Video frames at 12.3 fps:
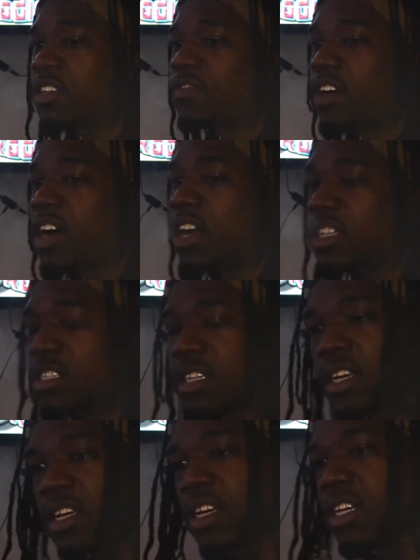As far as
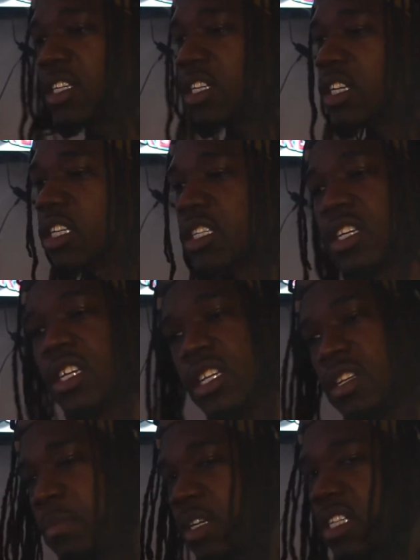a
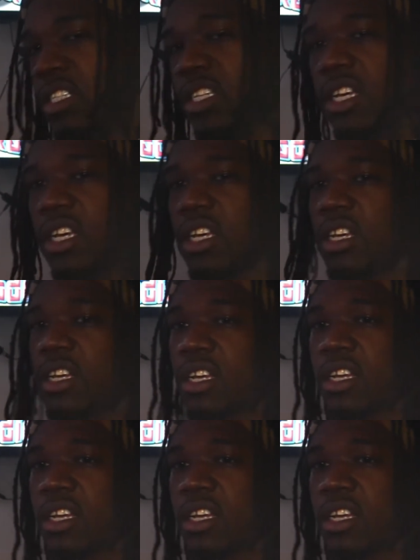little bit of singing,